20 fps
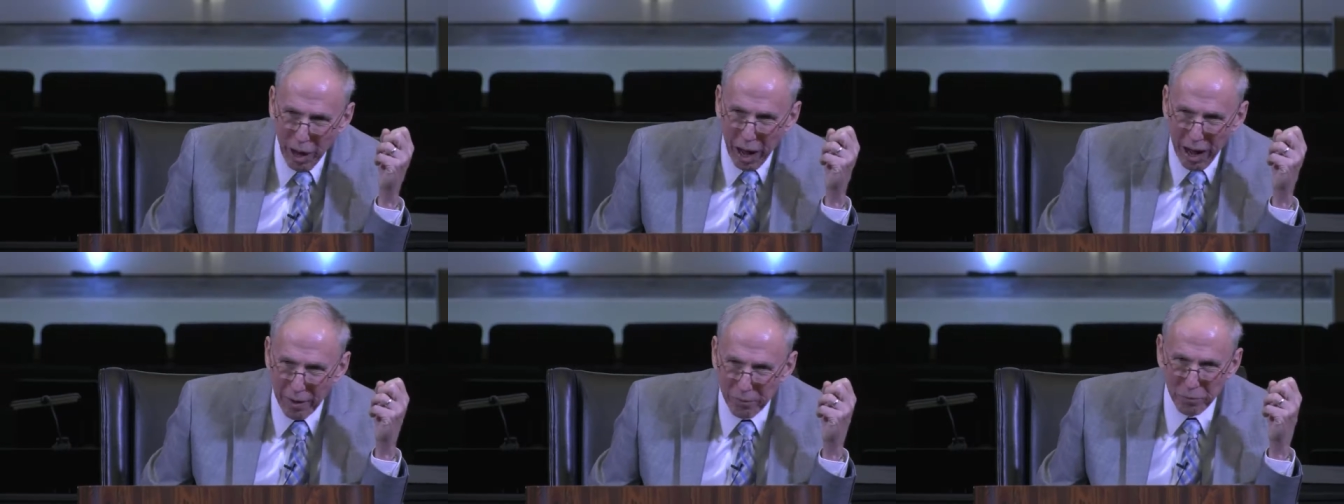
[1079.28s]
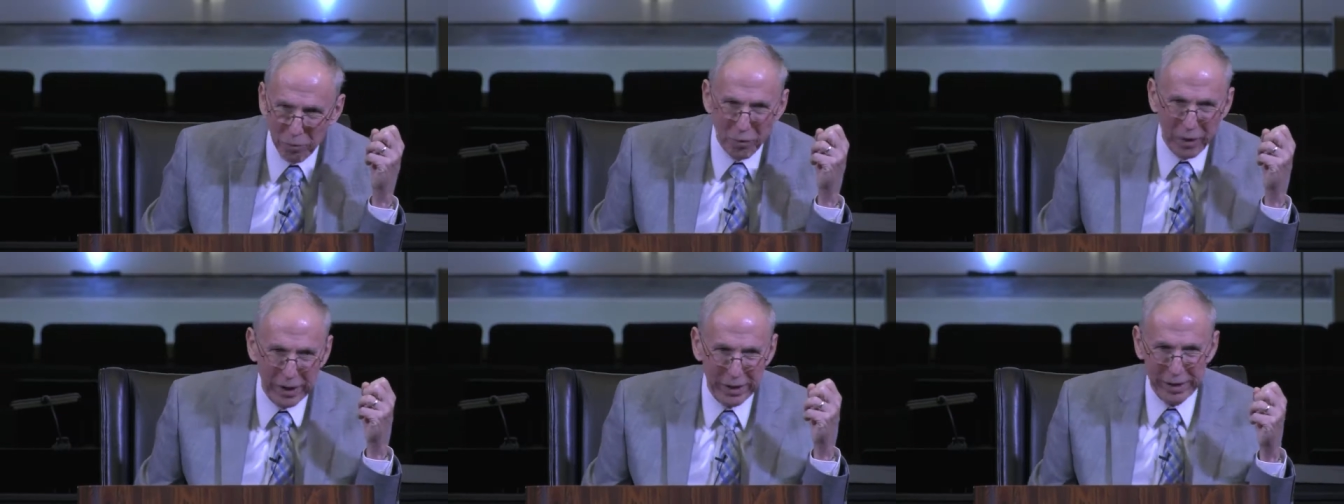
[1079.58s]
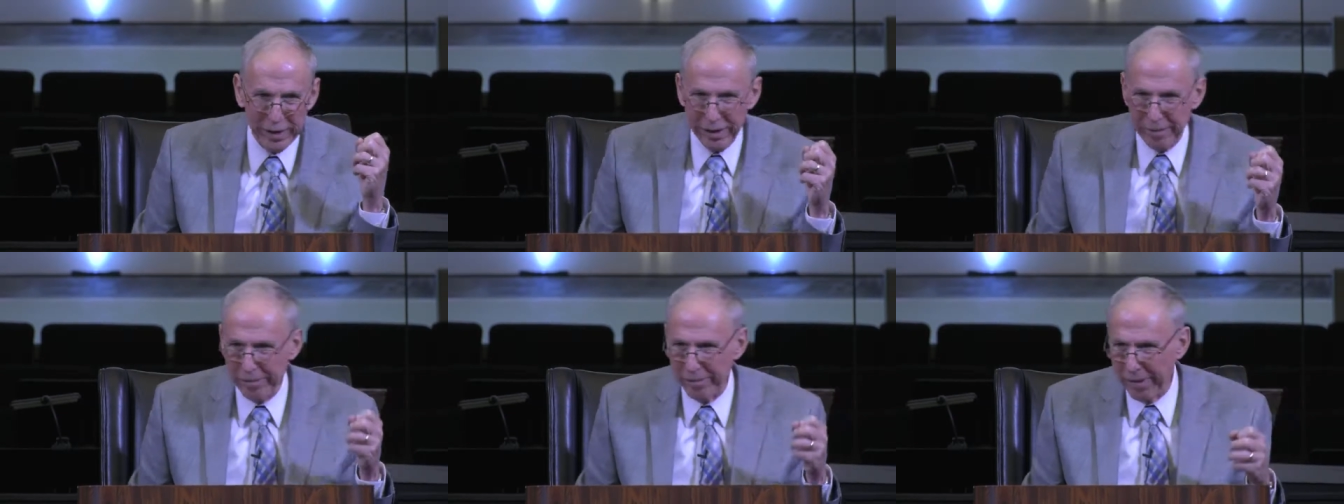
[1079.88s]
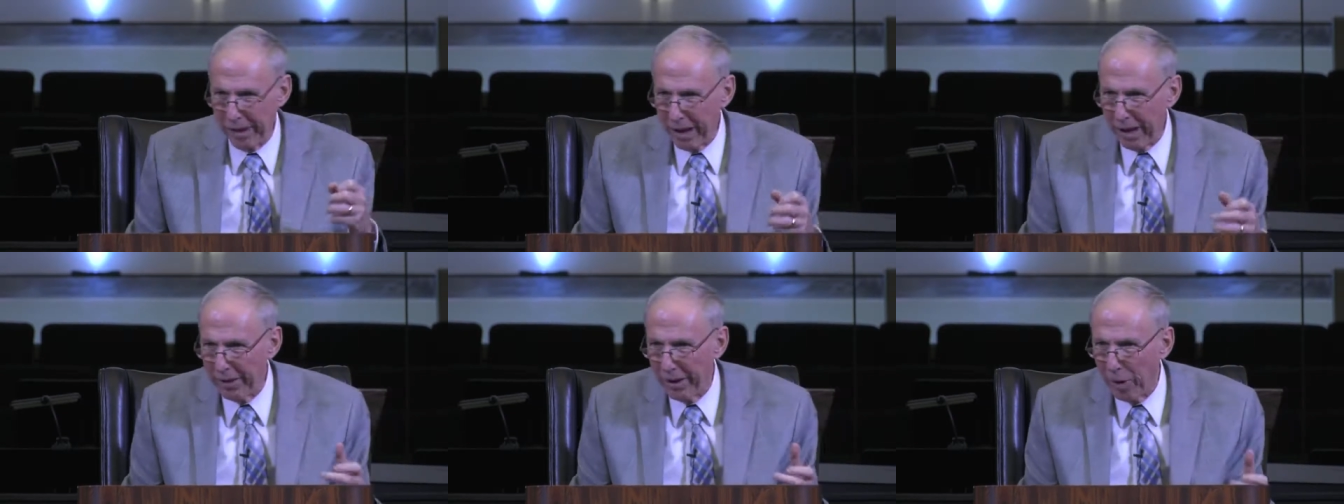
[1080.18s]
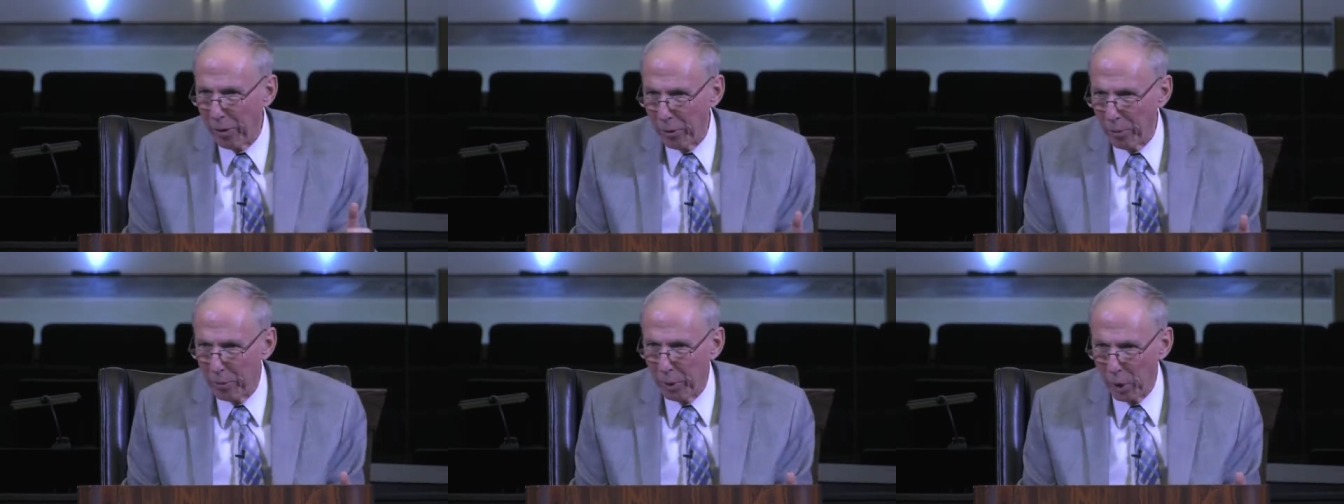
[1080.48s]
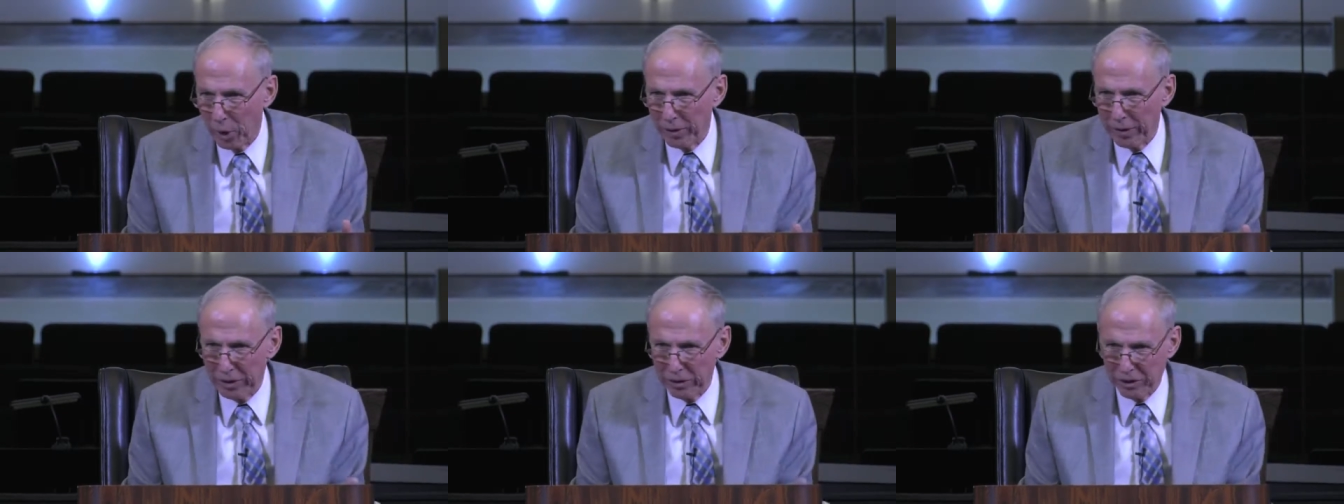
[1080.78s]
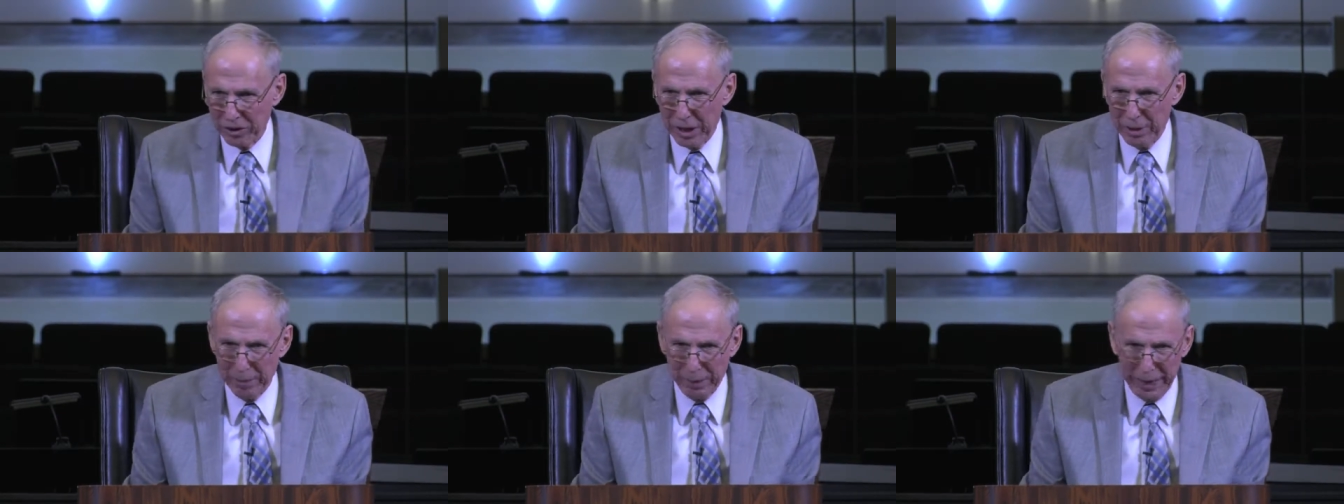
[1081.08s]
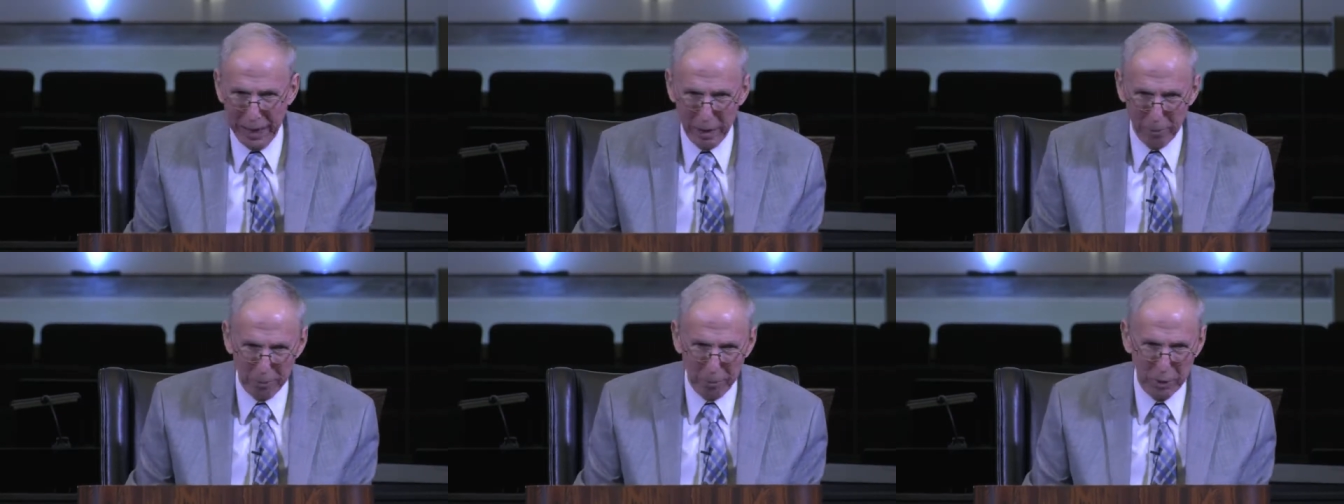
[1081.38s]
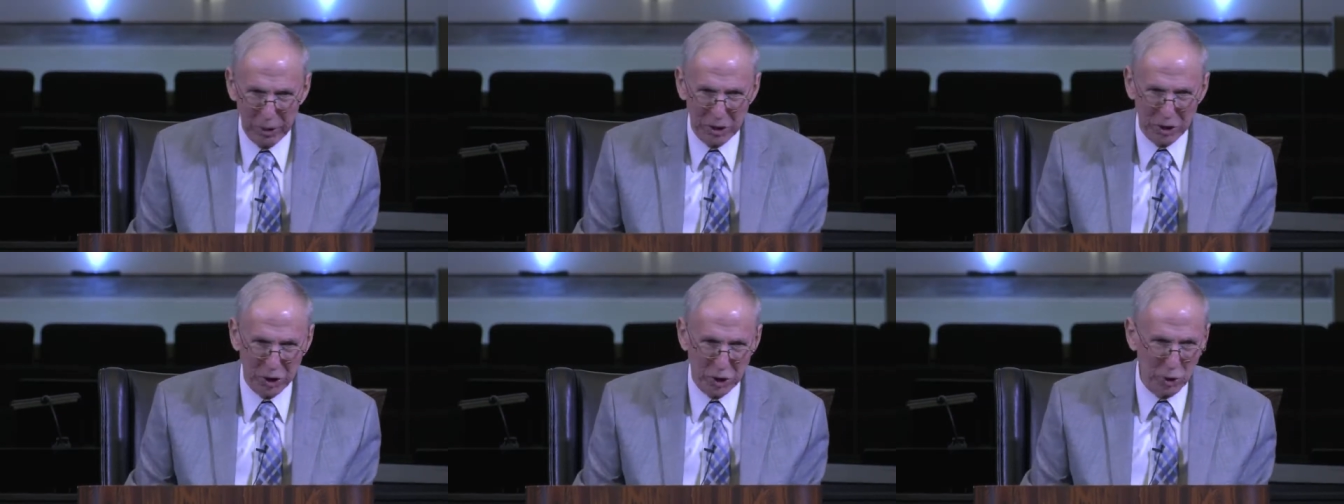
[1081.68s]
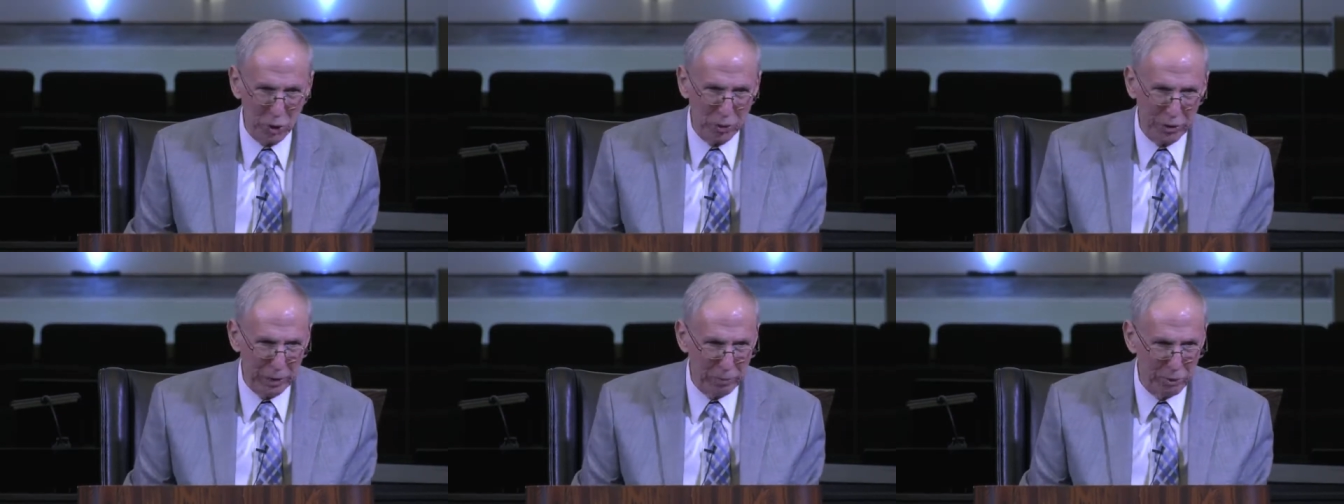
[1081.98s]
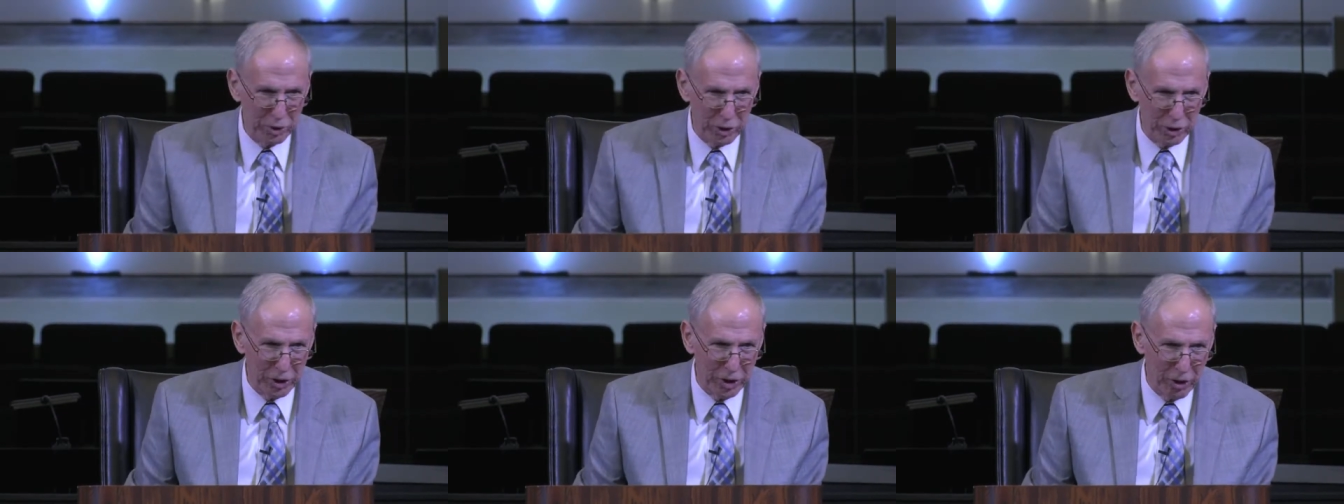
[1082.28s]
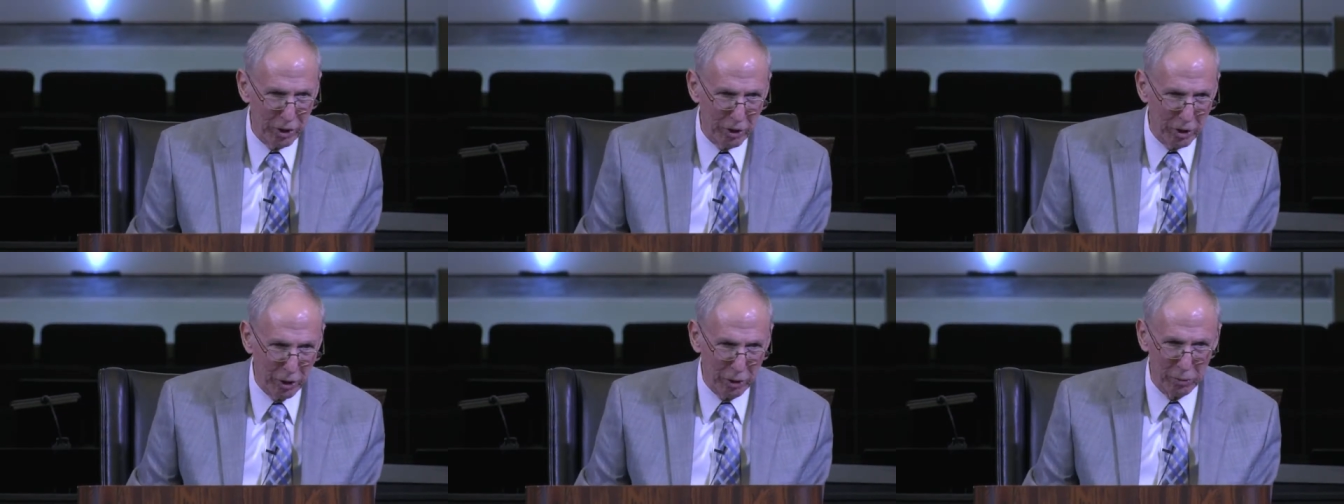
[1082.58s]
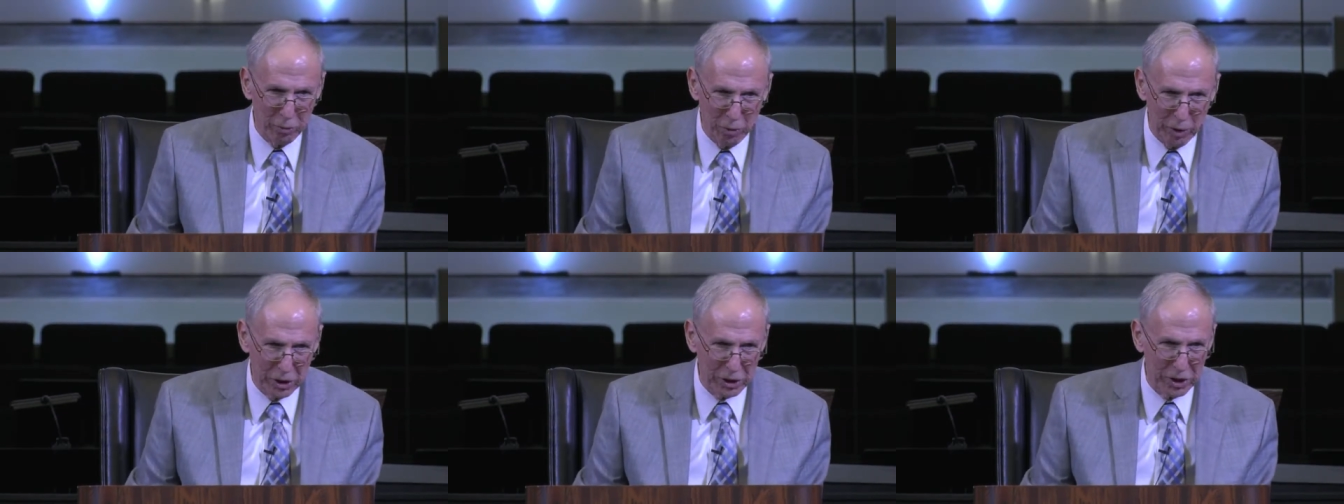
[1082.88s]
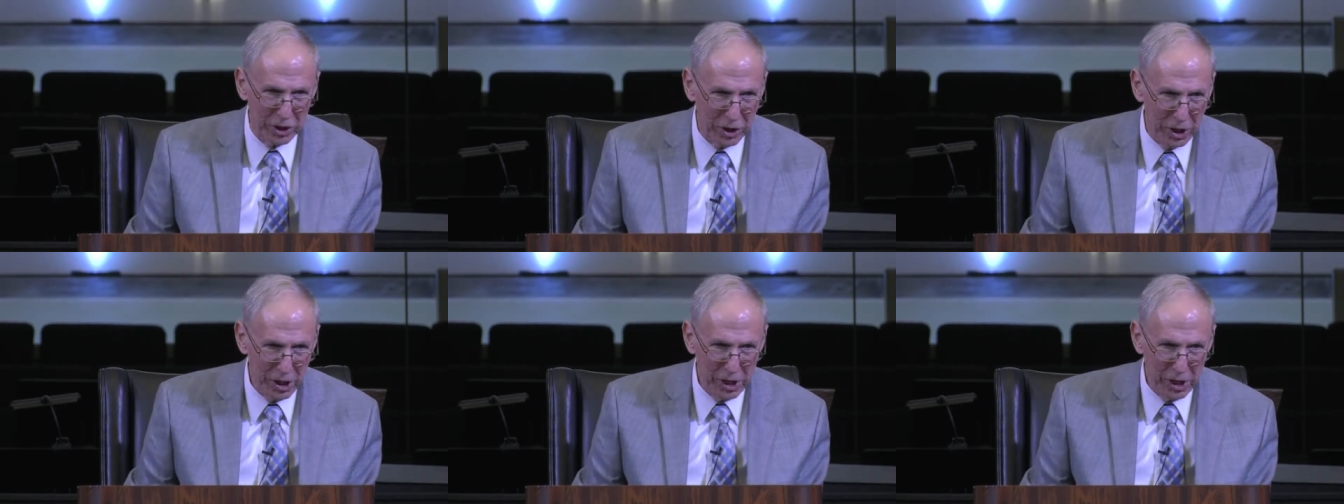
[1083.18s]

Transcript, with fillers: I've written another book that's coming out pretty soon. I'm sure you're all going to rush